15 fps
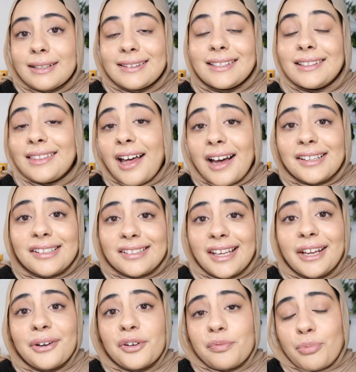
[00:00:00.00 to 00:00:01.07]
The last
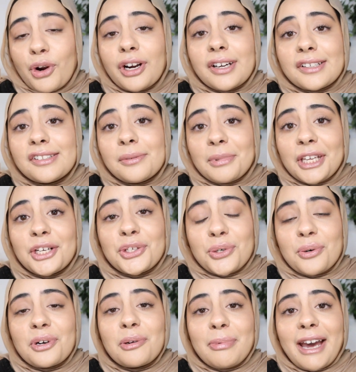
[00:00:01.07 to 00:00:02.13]
set of products I'm going to
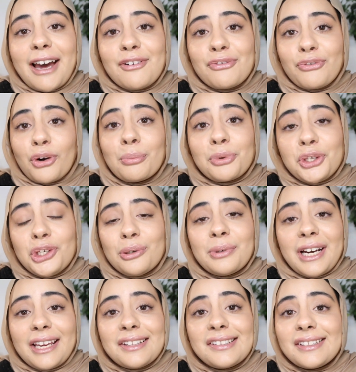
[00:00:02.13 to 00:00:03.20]
talk about from
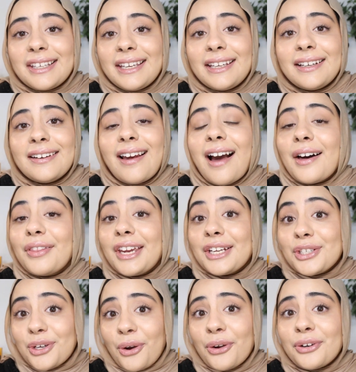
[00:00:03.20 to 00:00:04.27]
Q+A Skin are their
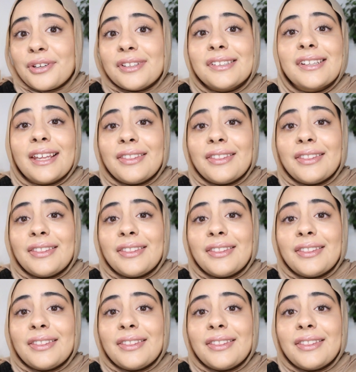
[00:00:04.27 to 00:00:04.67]
toners,